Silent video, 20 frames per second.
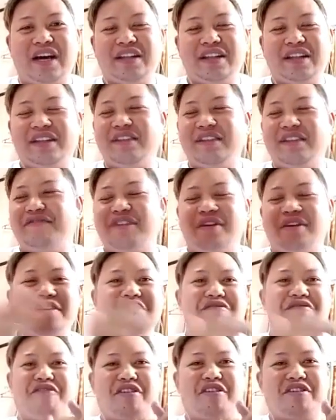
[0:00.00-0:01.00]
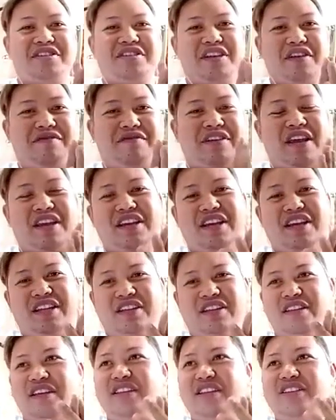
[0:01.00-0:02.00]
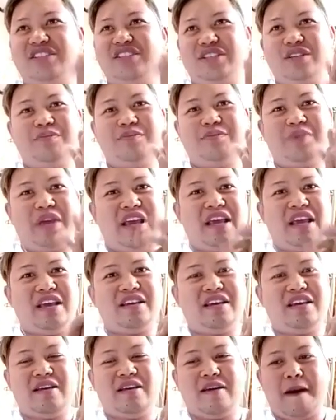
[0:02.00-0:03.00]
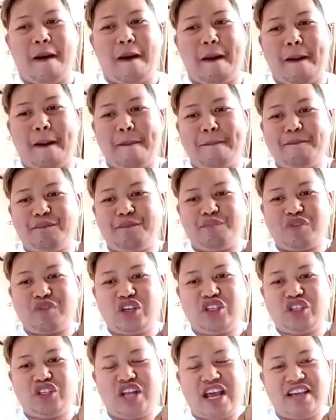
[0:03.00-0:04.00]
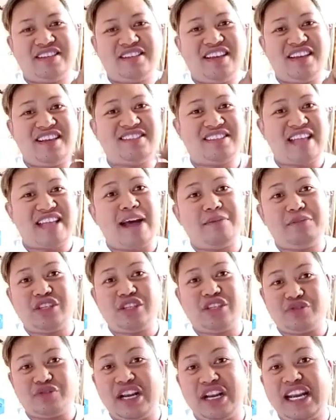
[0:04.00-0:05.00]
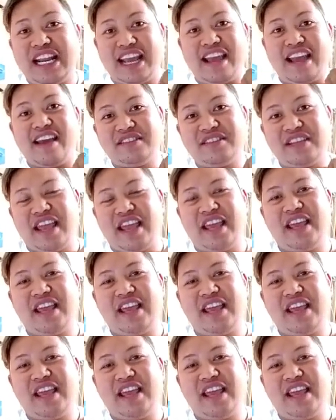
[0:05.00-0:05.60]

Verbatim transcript: The very first thing that needs to be, should I say, established really is a